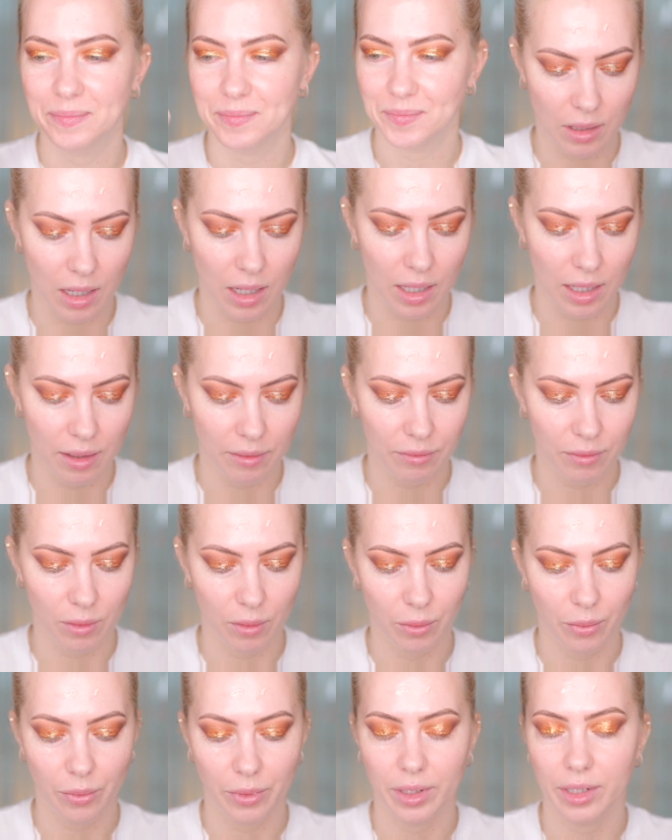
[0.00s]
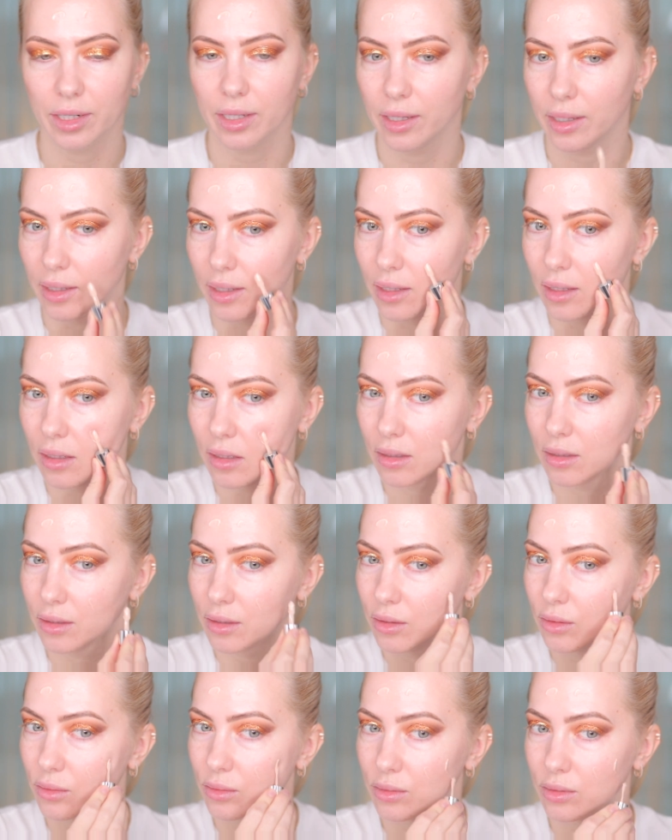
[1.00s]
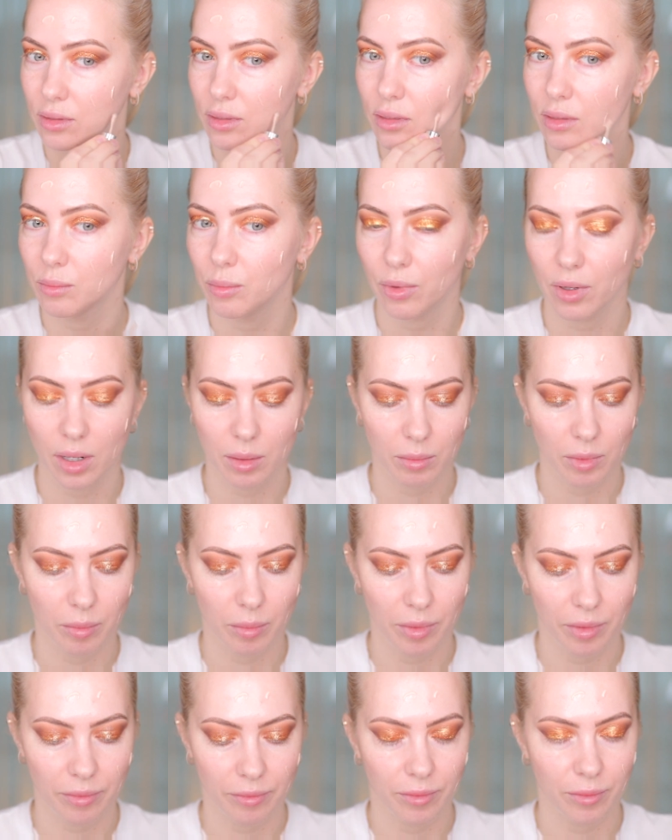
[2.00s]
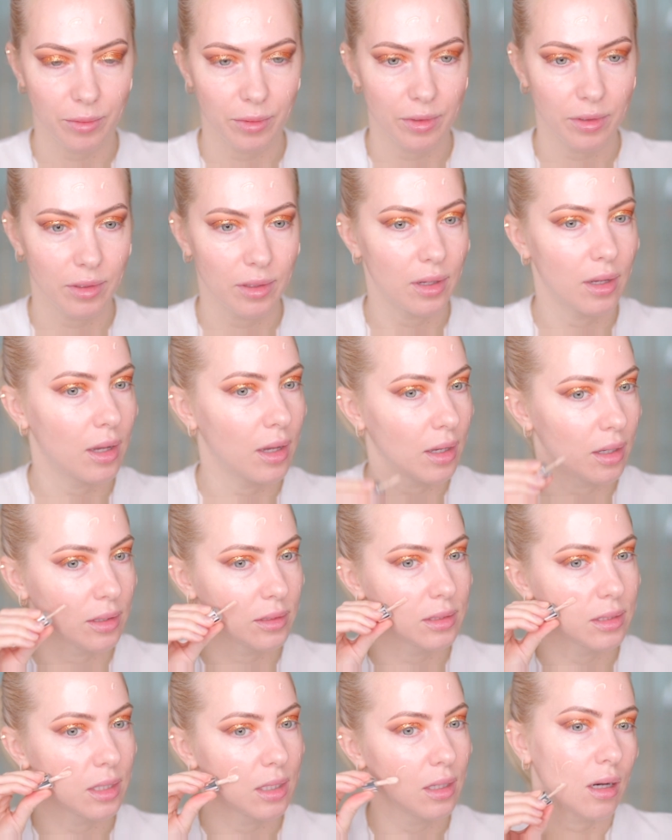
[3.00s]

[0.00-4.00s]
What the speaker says: I have already used this primer before and